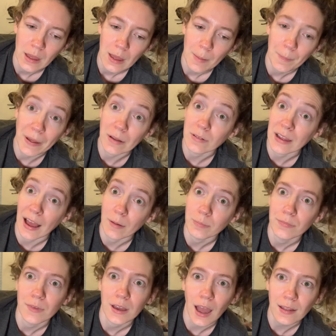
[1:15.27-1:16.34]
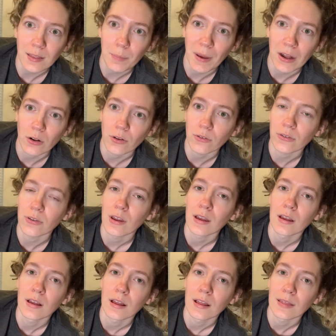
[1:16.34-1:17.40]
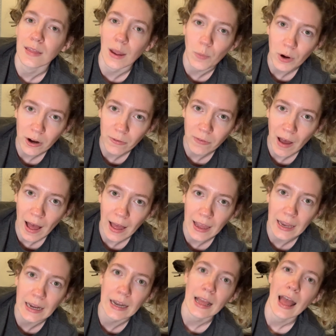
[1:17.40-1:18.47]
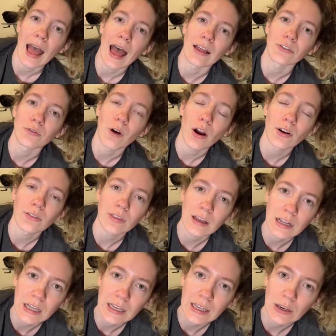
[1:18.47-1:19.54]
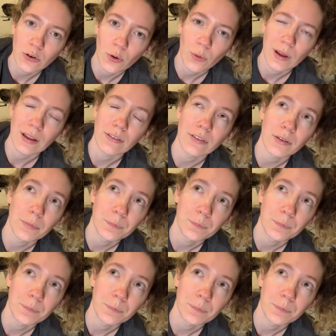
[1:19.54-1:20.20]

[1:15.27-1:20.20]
But yeah, got the pedals, they work fine. As far as the clicky noise,